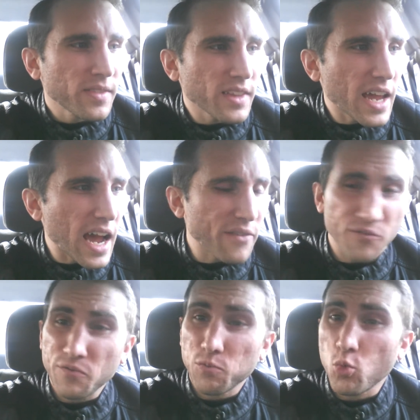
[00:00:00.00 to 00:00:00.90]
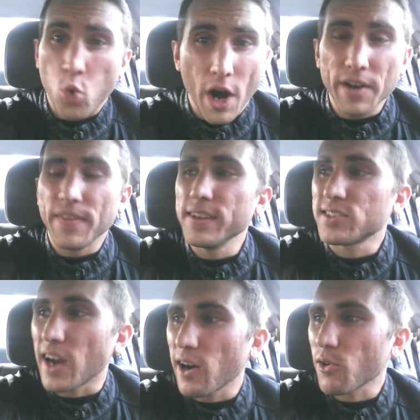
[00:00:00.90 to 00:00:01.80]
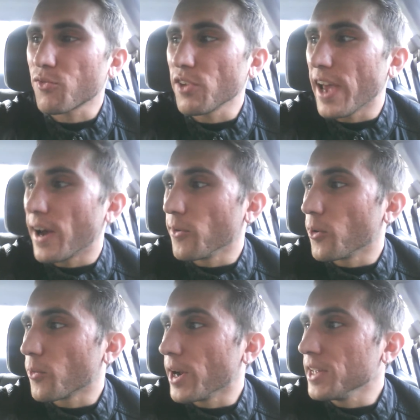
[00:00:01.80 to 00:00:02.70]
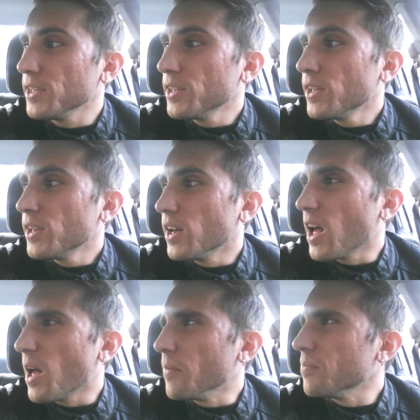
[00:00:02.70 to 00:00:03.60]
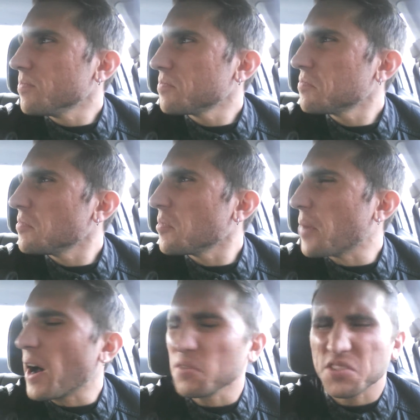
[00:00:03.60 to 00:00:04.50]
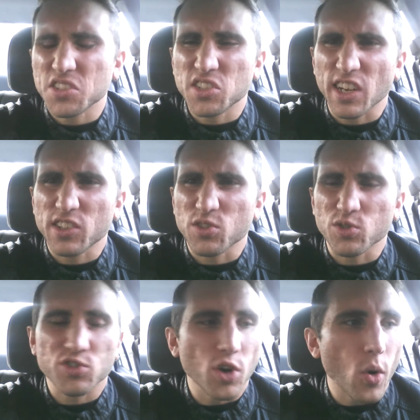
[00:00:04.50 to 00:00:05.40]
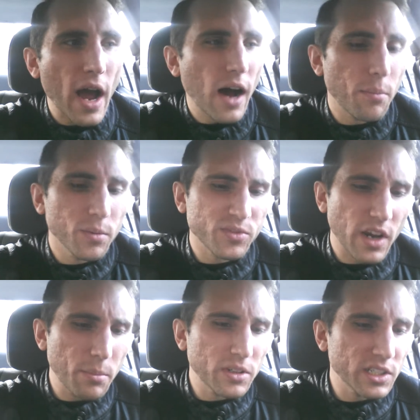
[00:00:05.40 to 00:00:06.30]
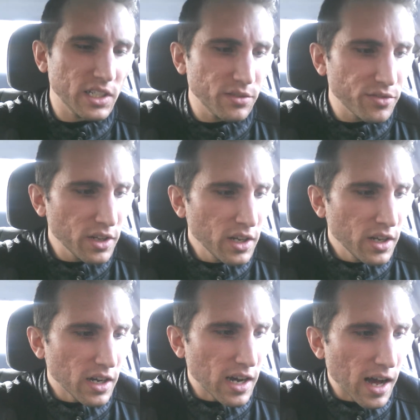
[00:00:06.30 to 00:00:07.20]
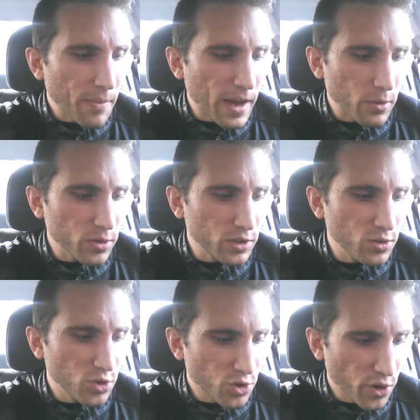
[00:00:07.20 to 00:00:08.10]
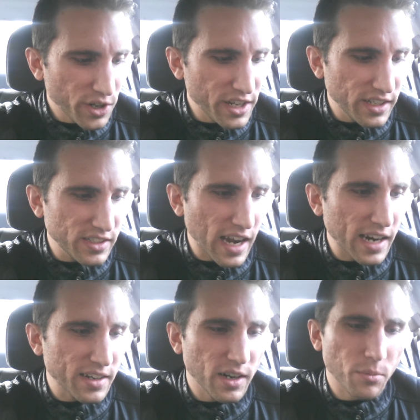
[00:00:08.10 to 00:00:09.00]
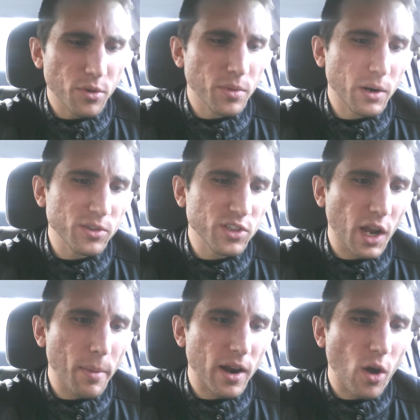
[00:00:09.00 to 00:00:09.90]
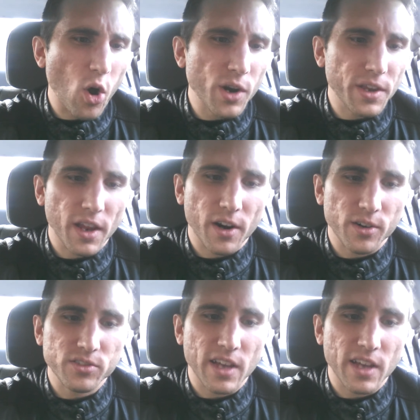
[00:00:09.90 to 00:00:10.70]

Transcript: They have quite a discography out already. Um, about six or so albums, I believe. Uh, I'm not really too sure on the exact number, but I want to talk about a haunting curse.